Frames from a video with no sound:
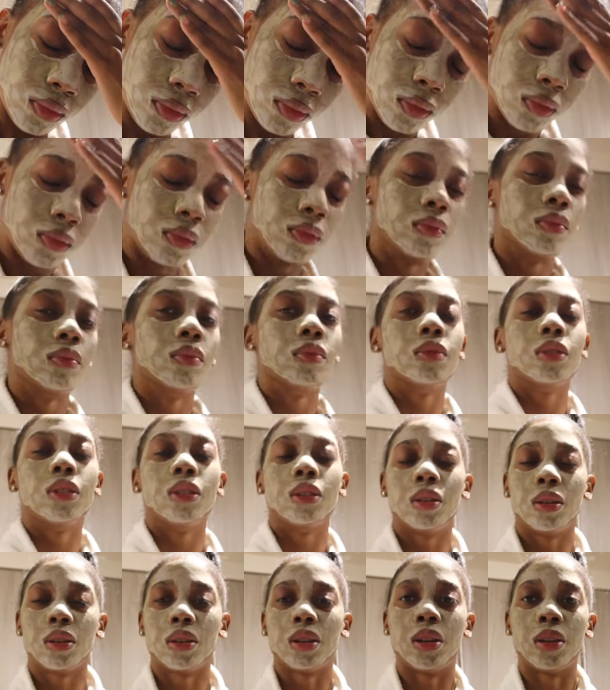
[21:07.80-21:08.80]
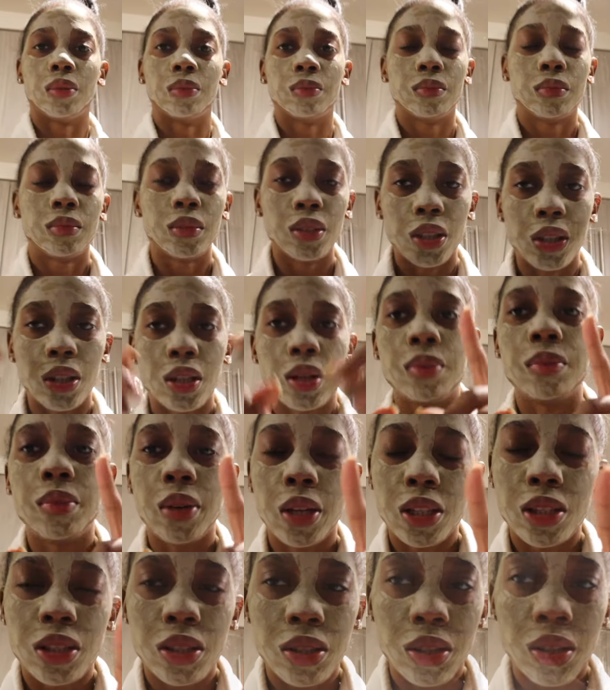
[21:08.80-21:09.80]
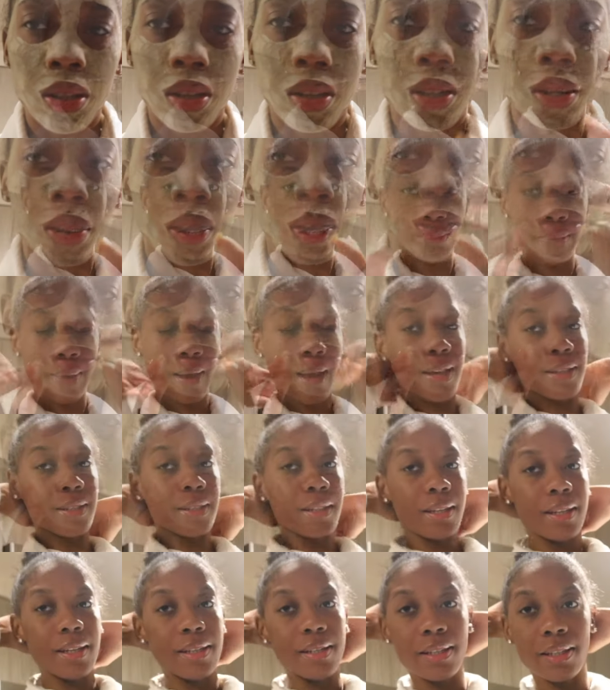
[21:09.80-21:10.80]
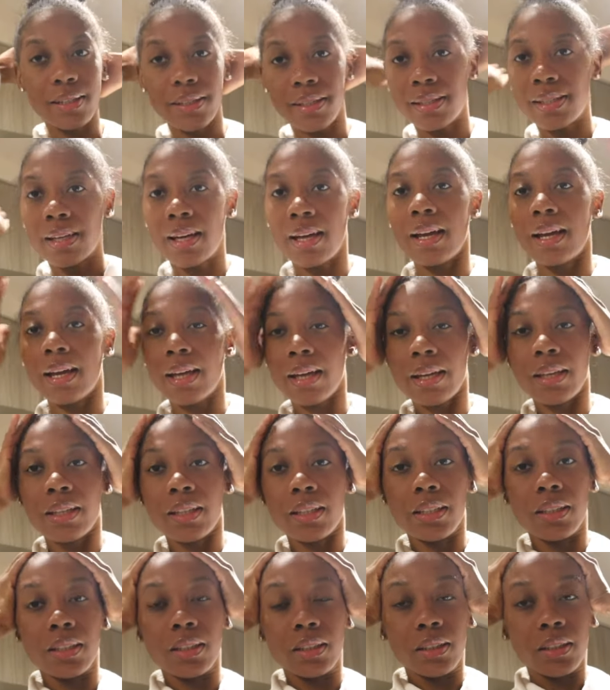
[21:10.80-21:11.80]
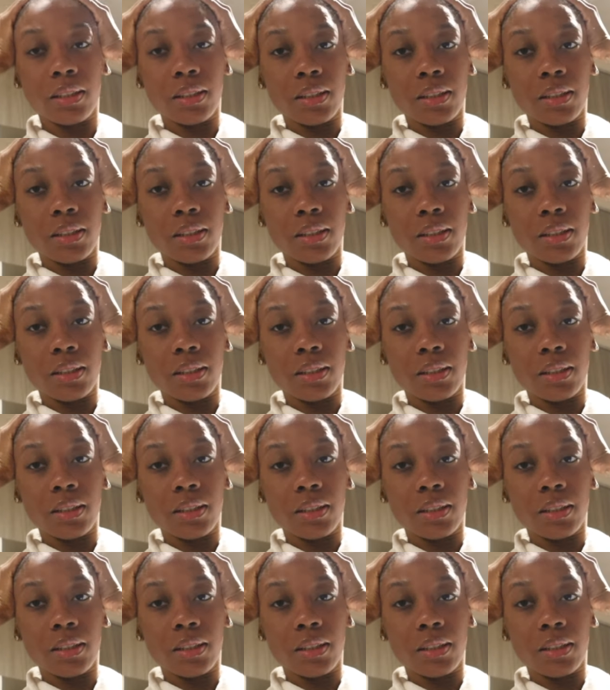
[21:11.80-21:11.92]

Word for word: okay, I'll come back to y'all. Face mask is done.